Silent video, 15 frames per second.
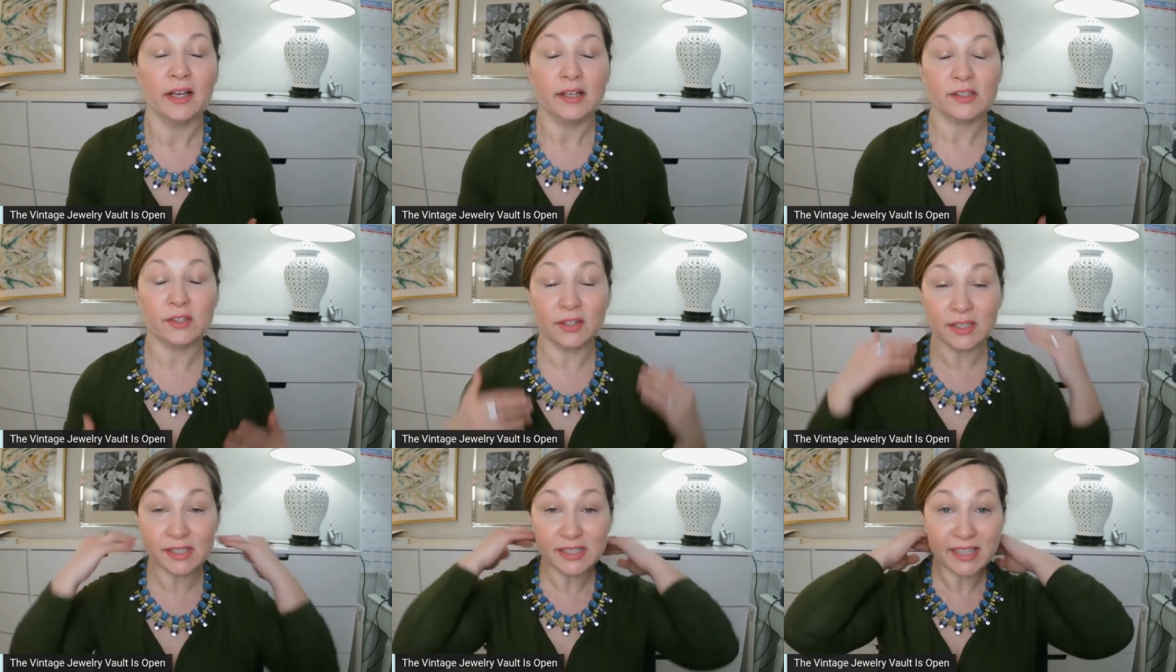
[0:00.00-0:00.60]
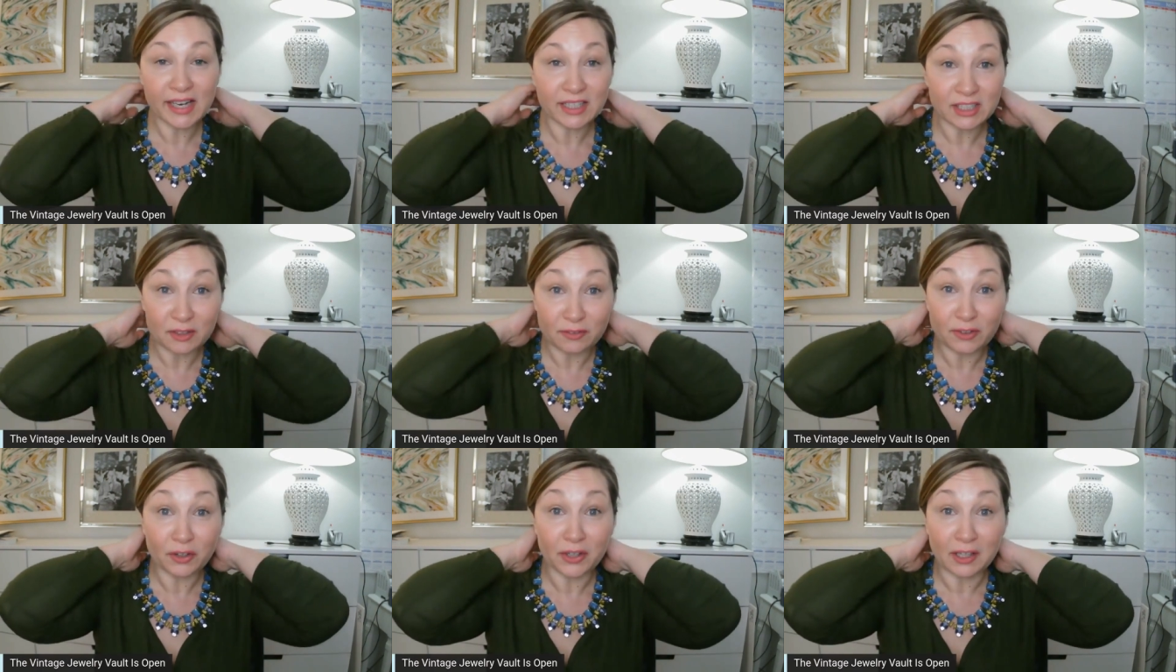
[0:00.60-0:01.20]
So this is
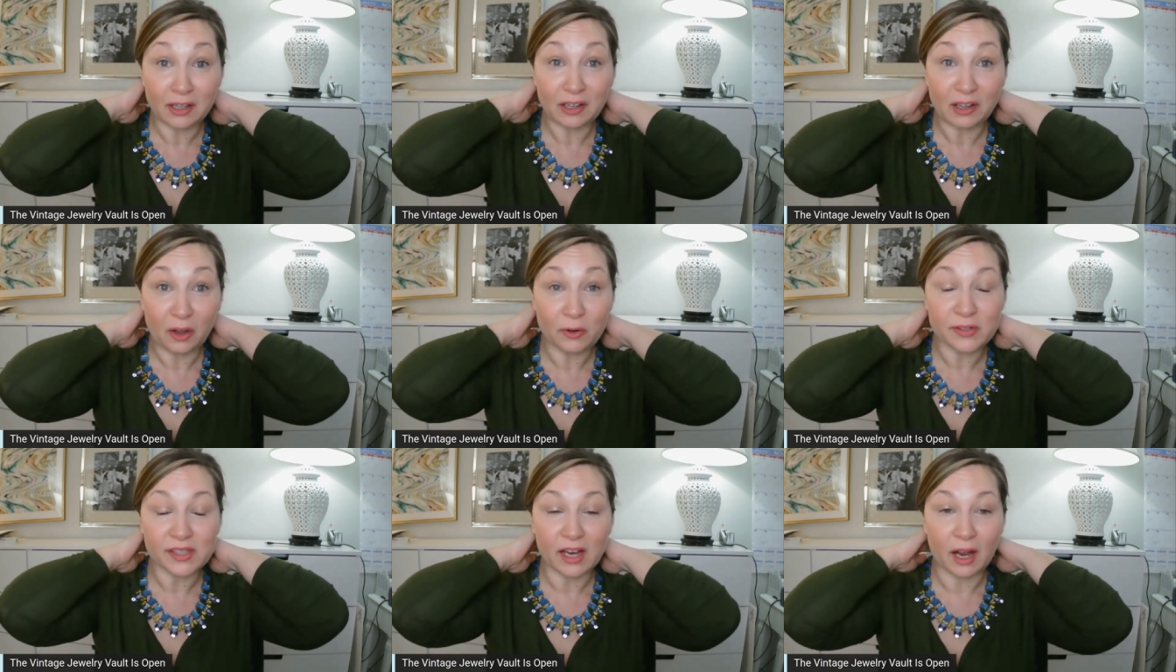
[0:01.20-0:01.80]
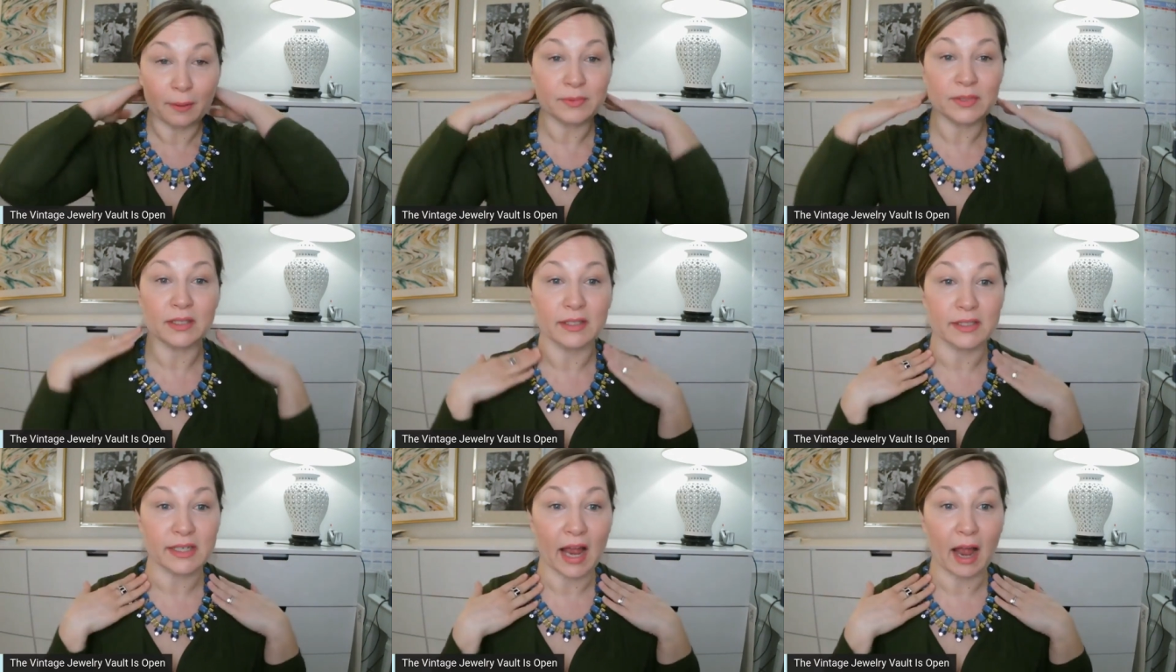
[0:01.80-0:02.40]
actually very close up to
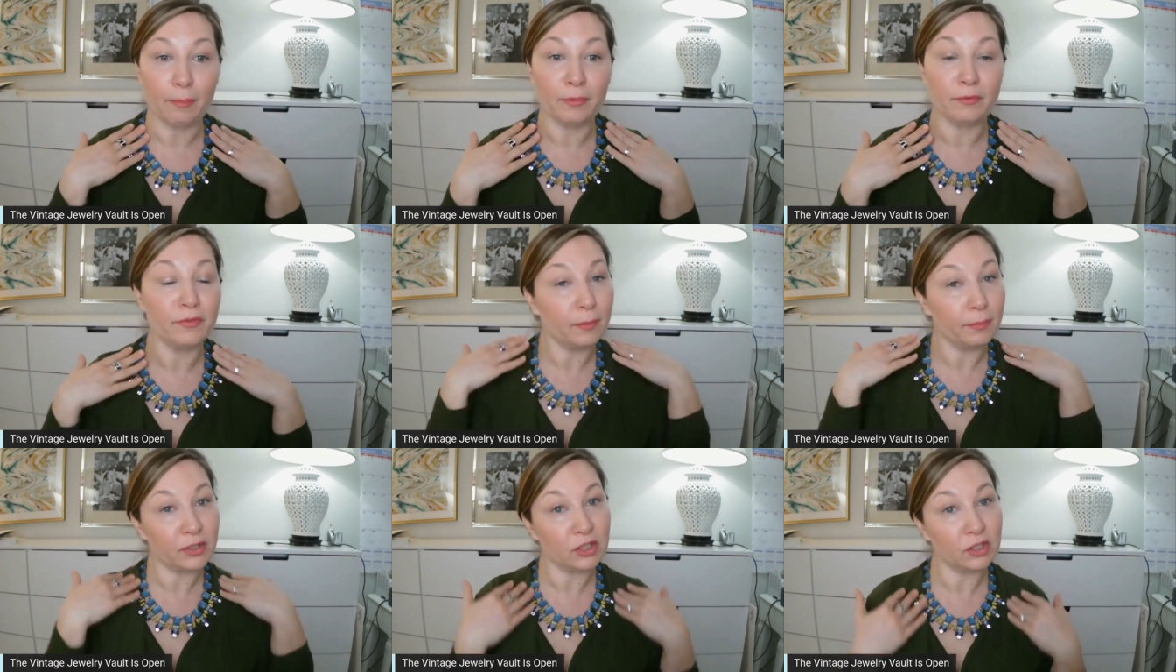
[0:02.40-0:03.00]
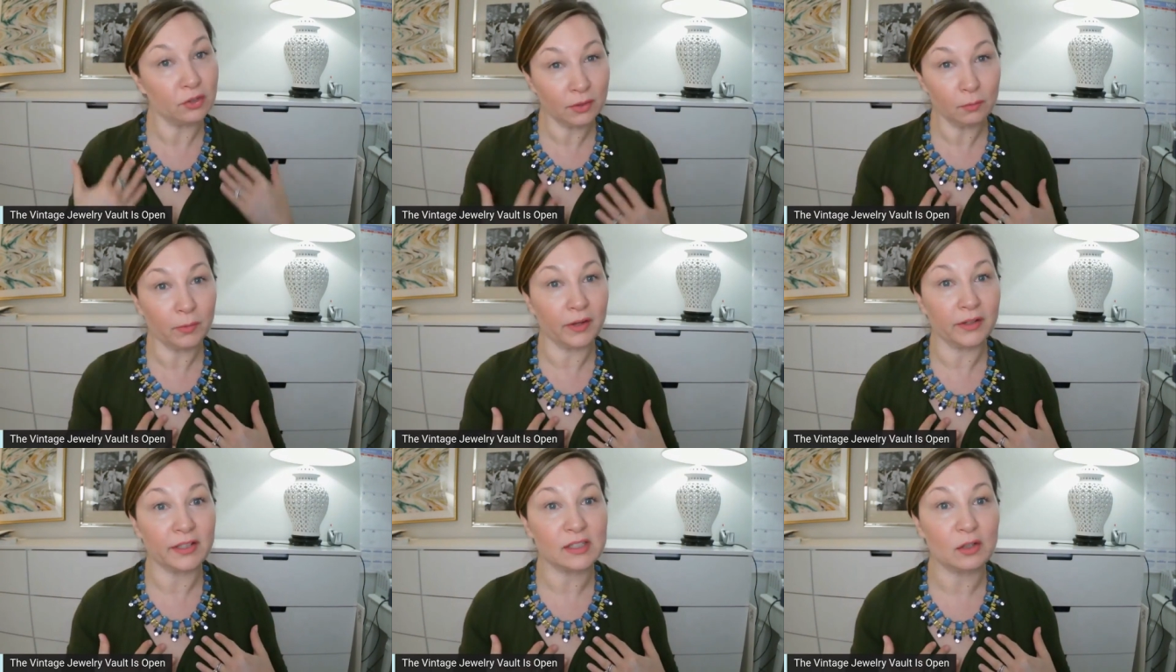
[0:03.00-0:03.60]
the top of it, but you could
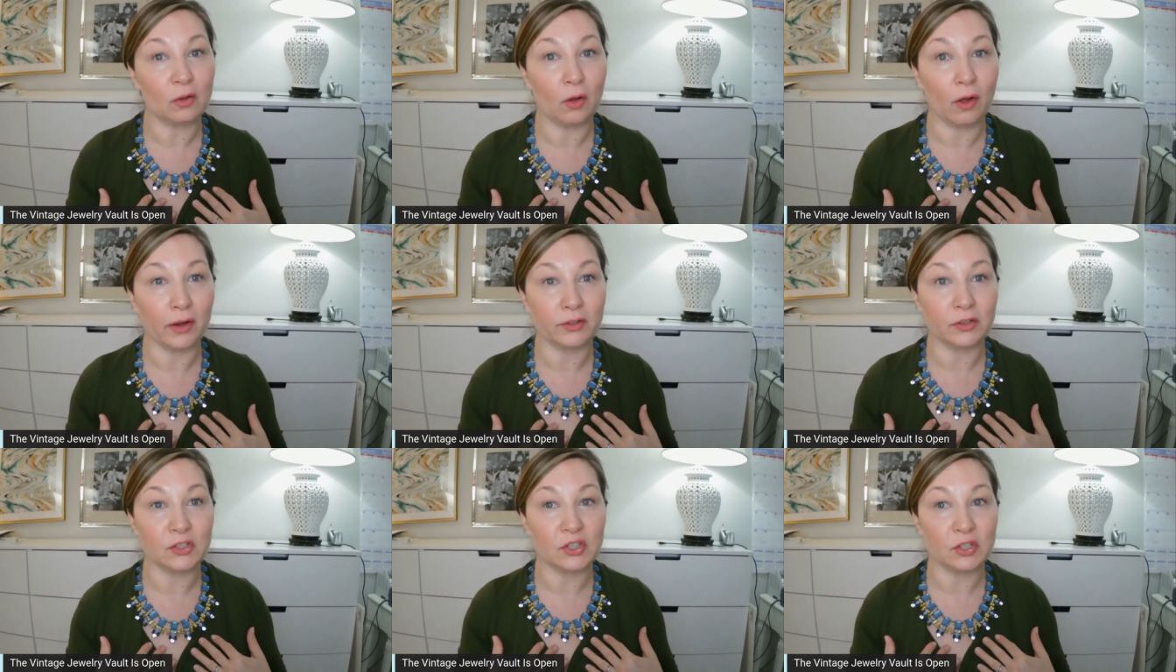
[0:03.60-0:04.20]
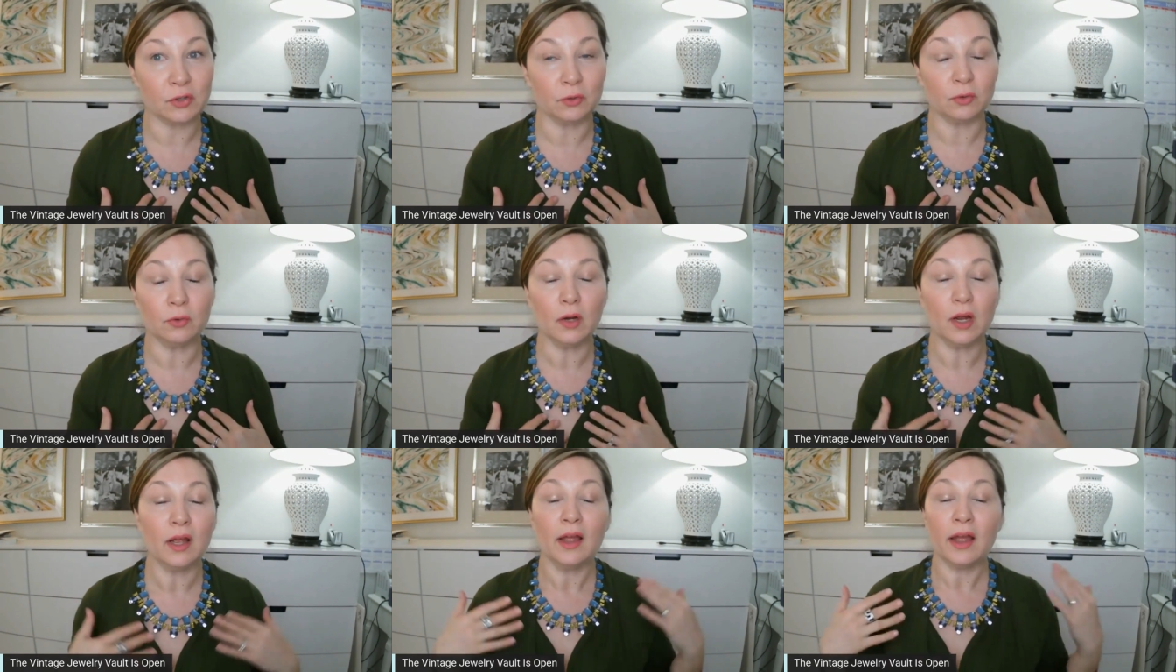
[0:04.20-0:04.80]
wear this longer too.